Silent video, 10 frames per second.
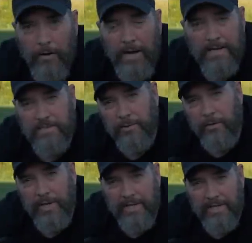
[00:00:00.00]
All right, guys, I'm gonna
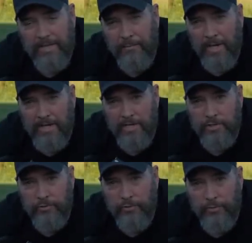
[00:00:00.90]
go ahead and get my
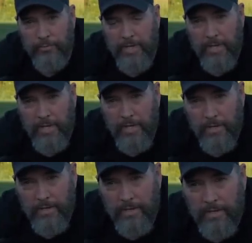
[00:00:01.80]
initial group
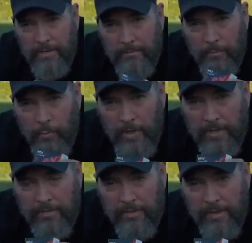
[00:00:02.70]
um,
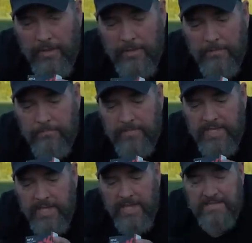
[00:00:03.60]
with
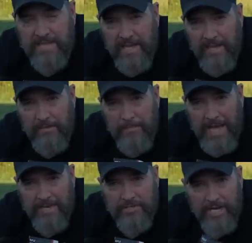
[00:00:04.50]
the S K
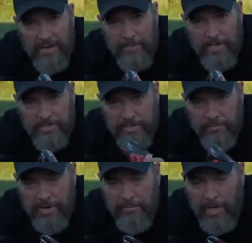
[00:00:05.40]
Match ammunition in
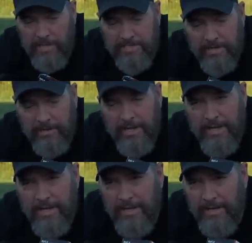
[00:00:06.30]
the red box here.
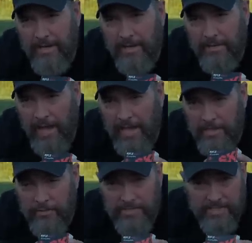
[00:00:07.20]
Uh, I
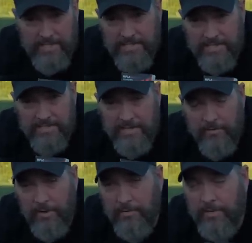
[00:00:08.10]
used this to
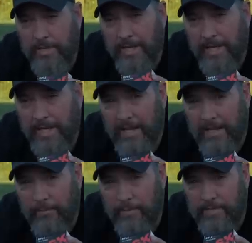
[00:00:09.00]
zero, and
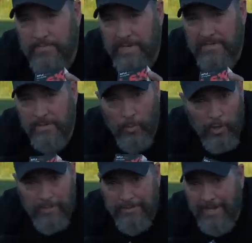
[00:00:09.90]
it was basically
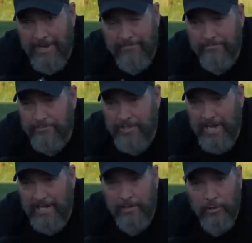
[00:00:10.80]
one kind of
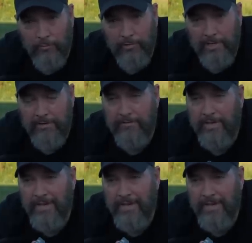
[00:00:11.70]
jagged clover leaf